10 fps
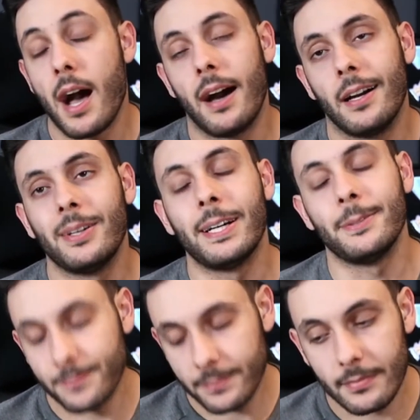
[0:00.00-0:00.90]
Well,
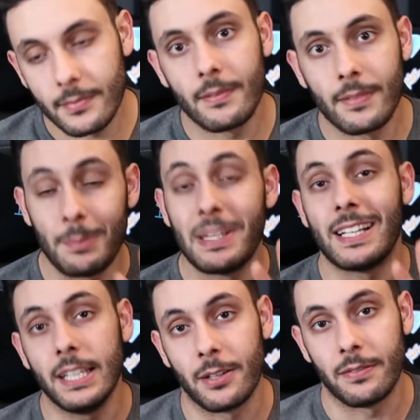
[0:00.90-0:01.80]
let me
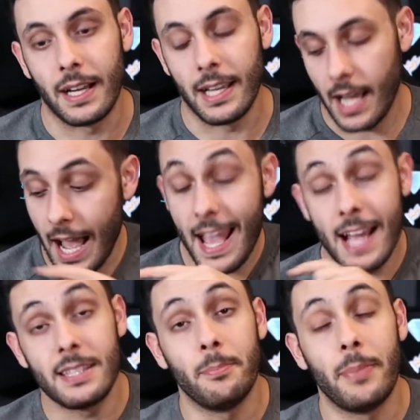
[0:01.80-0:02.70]
clarify. I had to
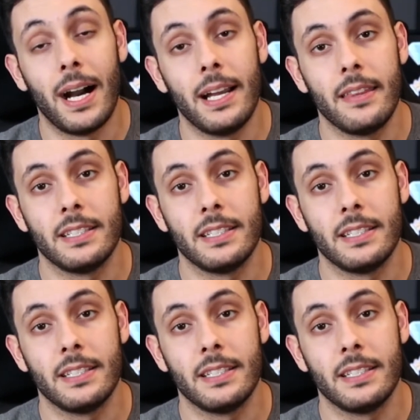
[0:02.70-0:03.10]
buy this